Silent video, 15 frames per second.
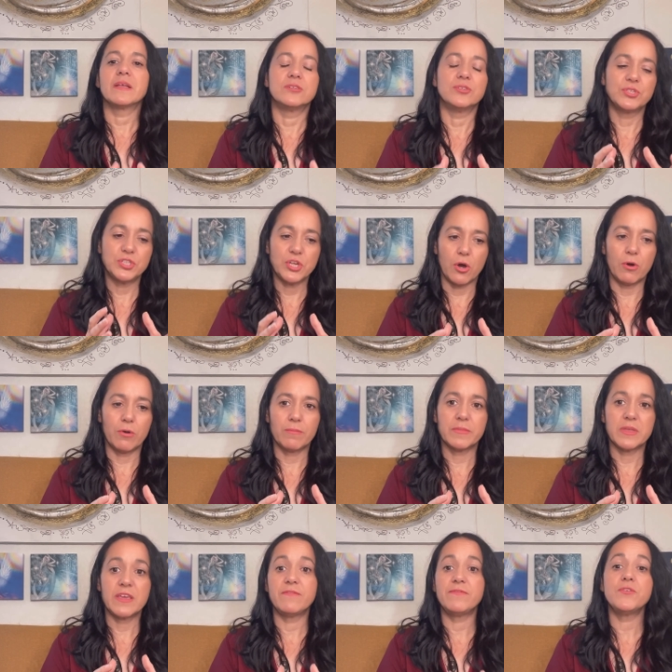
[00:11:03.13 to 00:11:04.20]
So
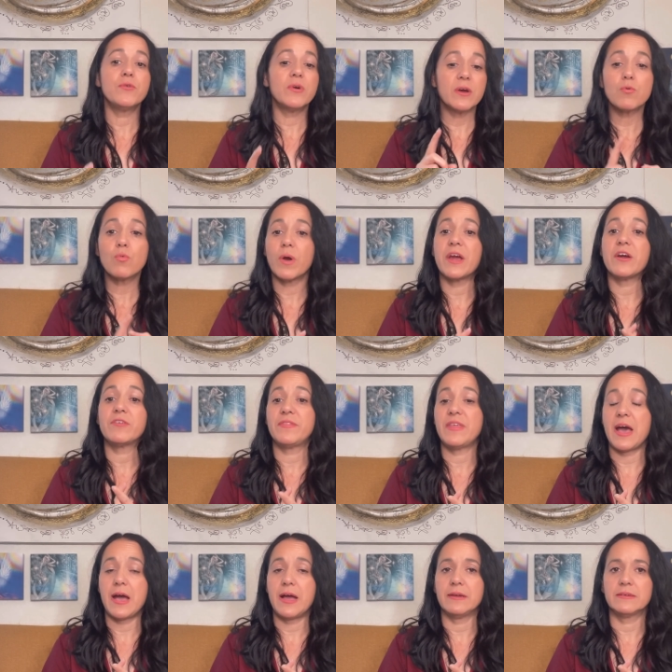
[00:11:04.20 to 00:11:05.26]
if you are aware
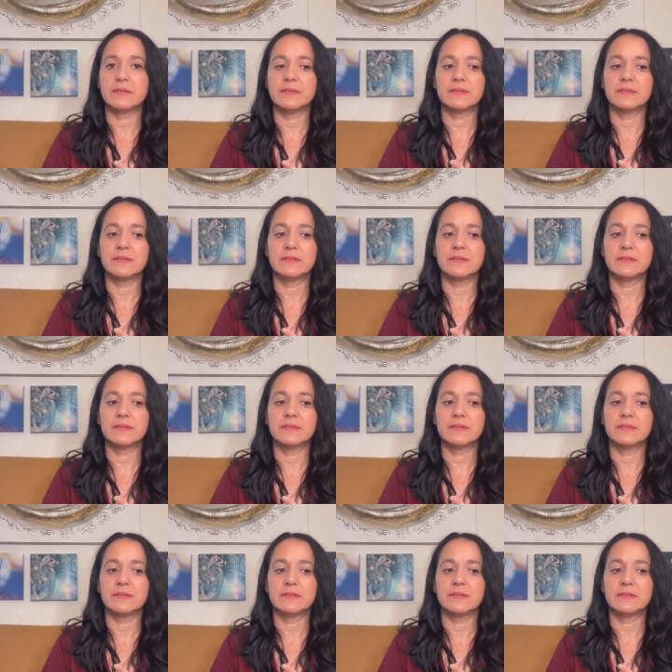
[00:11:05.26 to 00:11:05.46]
that